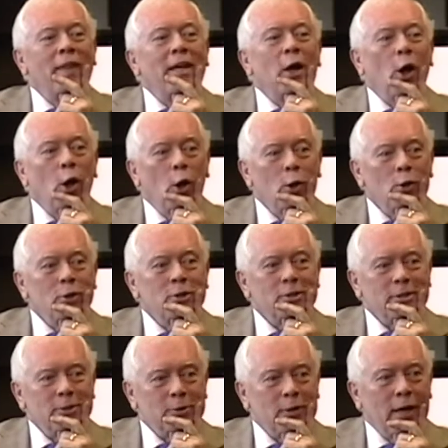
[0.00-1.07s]
the Alderson
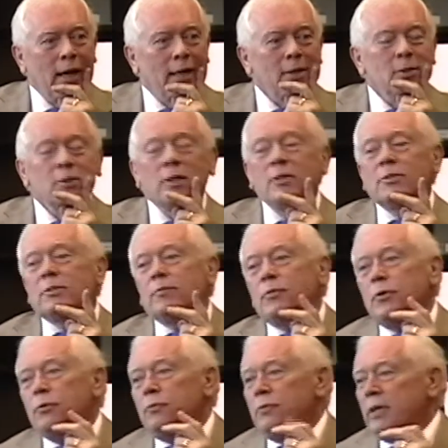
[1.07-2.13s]
tract, just a
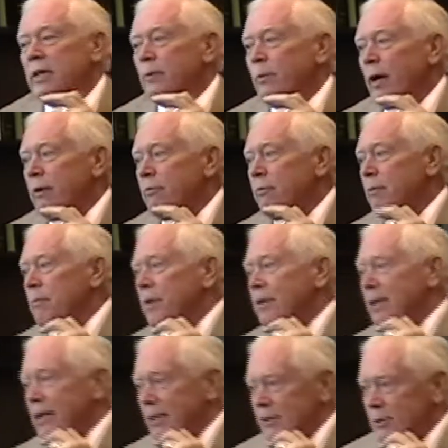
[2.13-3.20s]
few feet away from the
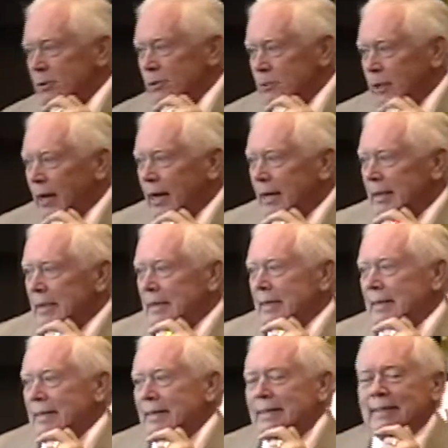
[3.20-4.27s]
Dickinson tract.
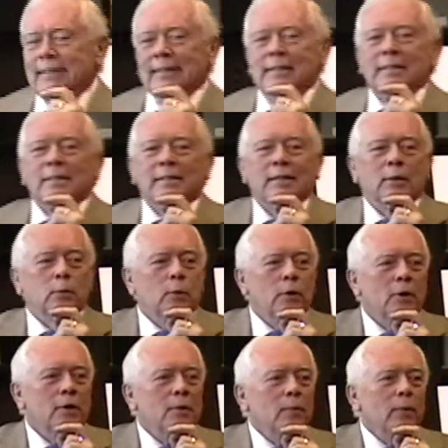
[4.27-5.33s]
Did it
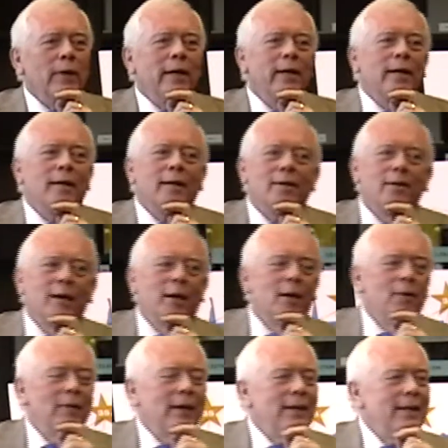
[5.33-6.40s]
work? Well,
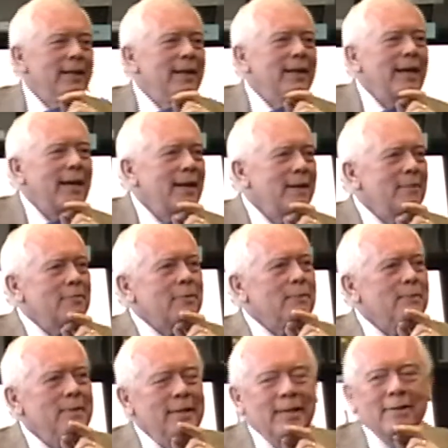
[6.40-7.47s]
no, they litigated it from
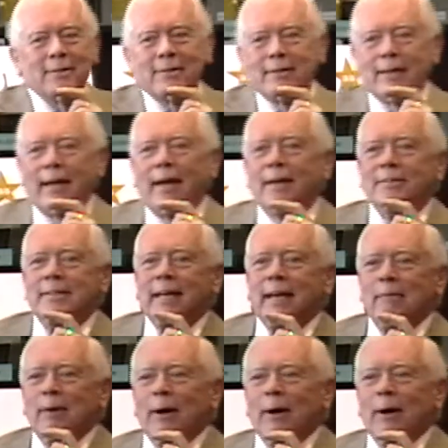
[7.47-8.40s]
here till the cows came